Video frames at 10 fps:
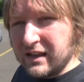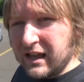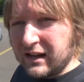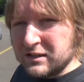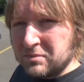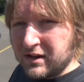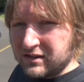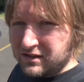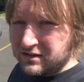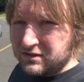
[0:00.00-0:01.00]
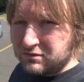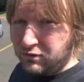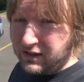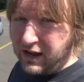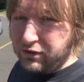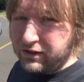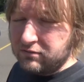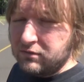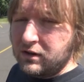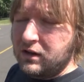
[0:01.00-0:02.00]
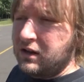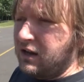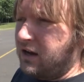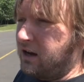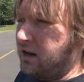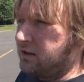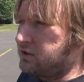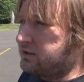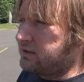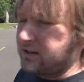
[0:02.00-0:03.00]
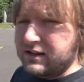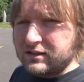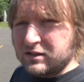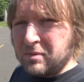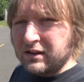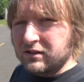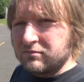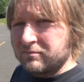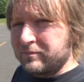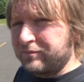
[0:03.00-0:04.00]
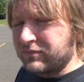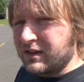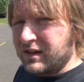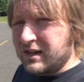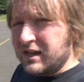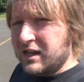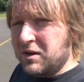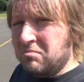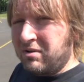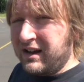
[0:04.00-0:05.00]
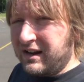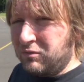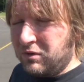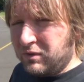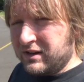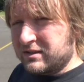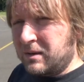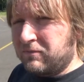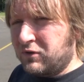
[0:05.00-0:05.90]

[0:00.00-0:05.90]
in that aspect is really healthy, just as I had suspected. But we went a step